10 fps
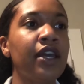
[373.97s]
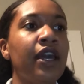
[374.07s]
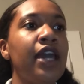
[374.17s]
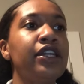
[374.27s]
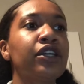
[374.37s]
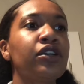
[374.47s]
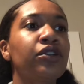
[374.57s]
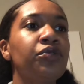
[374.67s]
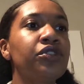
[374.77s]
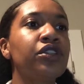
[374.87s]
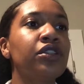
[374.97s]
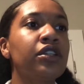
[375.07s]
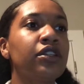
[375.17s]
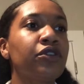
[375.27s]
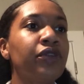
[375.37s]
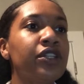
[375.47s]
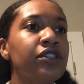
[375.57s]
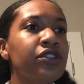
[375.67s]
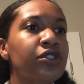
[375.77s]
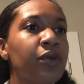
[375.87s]
And in conclusion, the
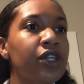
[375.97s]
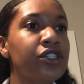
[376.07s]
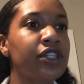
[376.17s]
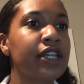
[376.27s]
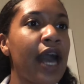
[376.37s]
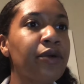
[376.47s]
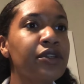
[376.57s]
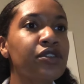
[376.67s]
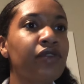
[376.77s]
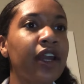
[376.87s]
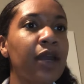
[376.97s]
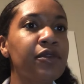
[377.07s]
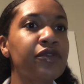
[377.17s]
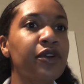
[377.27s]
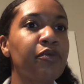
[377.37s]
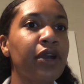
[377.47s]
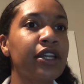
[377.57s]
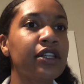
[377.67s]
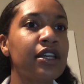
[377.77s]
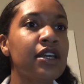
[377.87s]
research question, how does right hemisphere brain